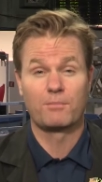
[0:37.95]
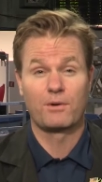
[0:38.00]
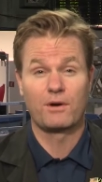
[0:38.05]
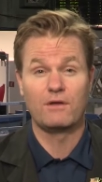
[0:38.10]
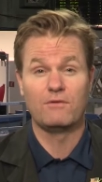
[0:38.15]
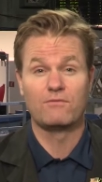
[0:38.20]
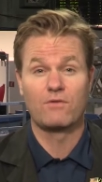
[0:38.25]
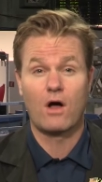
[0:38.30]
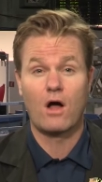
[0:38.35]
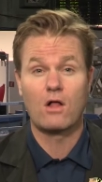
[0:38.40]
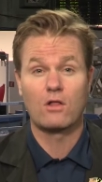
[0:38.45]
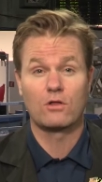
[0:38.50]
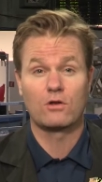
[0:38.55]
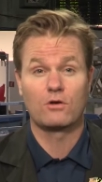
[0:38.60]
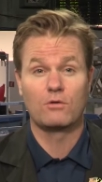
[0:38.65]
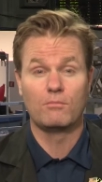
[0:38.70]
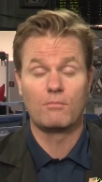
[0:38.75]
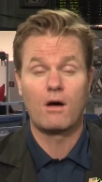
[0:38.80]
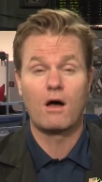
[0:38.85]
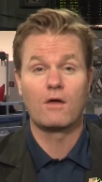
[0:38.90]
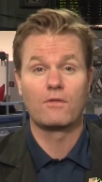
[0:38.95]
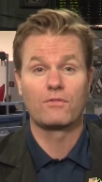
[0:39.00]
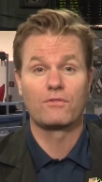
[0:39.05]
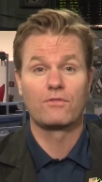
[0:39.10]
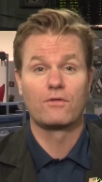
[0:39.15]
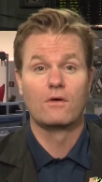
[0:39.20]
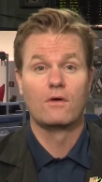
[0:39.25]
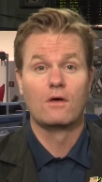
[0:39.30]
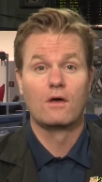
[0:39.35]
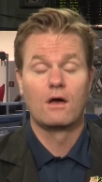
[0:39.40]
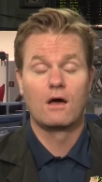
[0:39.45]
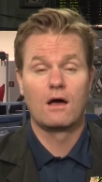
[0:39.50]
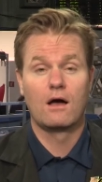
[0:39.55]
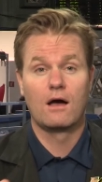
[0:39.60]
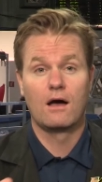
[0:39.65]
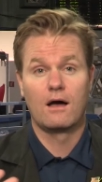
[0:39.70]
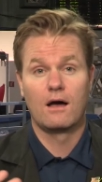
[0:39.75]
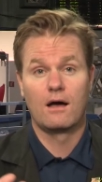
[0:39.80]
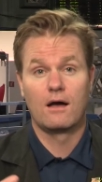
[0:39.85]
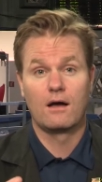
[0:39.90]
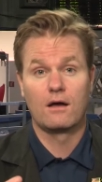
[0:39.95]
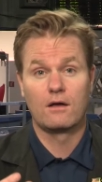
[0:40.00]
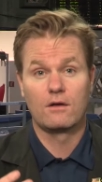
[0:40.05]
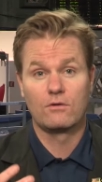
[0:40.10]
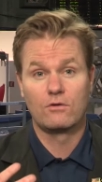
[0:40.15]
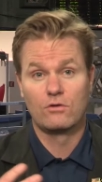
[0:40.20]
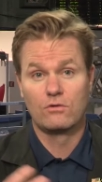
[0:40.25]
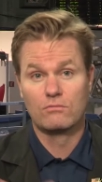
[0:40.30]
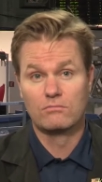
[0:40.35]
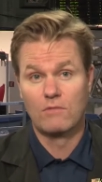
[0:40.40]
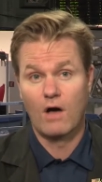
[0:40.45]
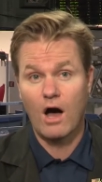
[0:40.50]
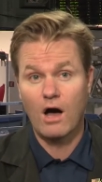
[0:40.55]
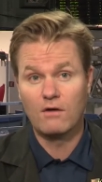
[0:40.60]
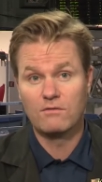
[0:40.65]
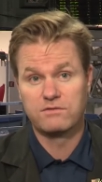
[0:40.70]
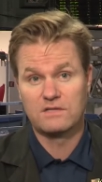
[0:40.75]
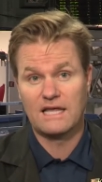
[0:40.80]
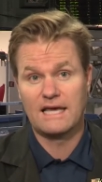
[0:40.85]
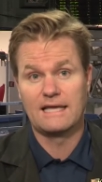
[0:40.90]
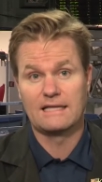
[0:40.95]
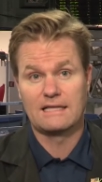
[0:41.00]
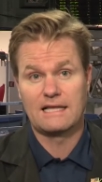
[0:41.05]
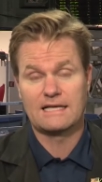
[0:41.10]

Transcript: pretty volatile month uh, of late.